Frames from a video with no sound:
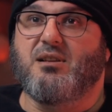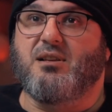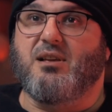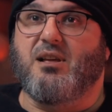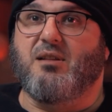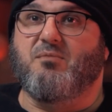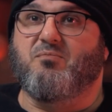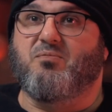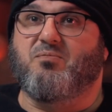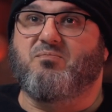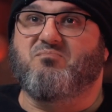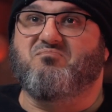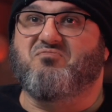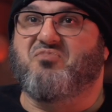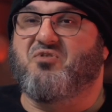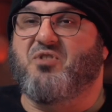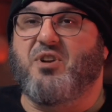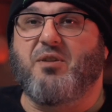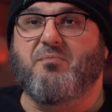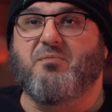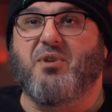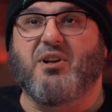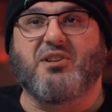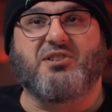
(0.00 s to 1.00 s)
and
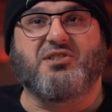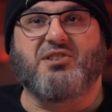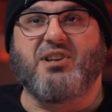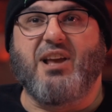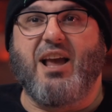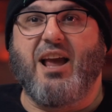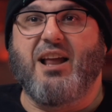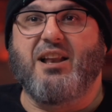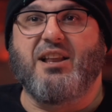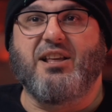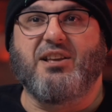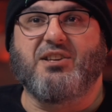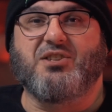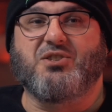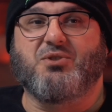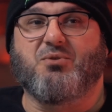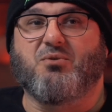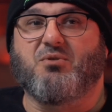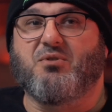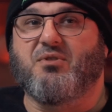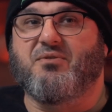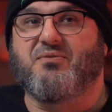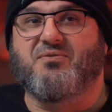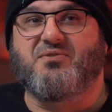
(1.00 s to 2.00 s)
pretty much any
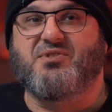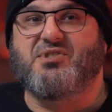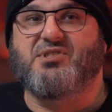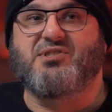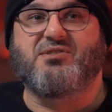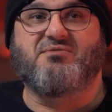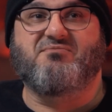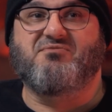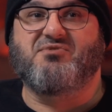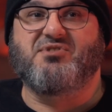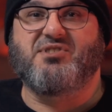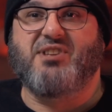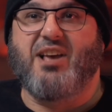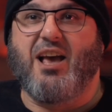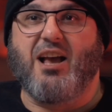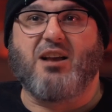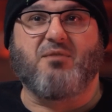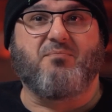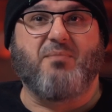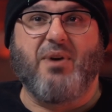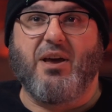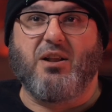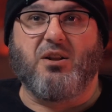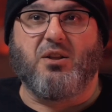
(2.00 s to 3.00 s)
sort of
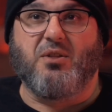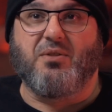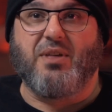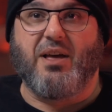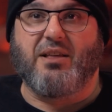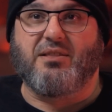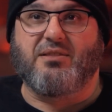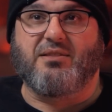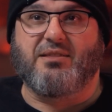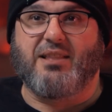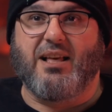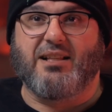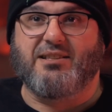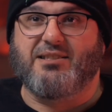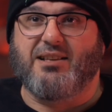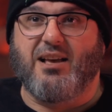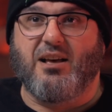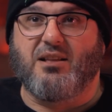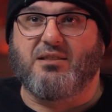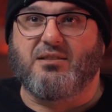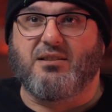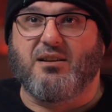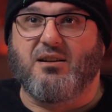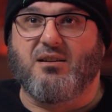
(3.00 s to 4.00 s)
tech metal that's
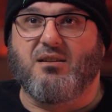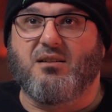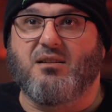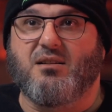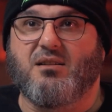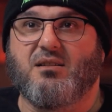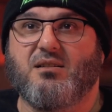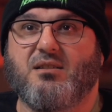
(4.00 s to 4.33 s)
out there.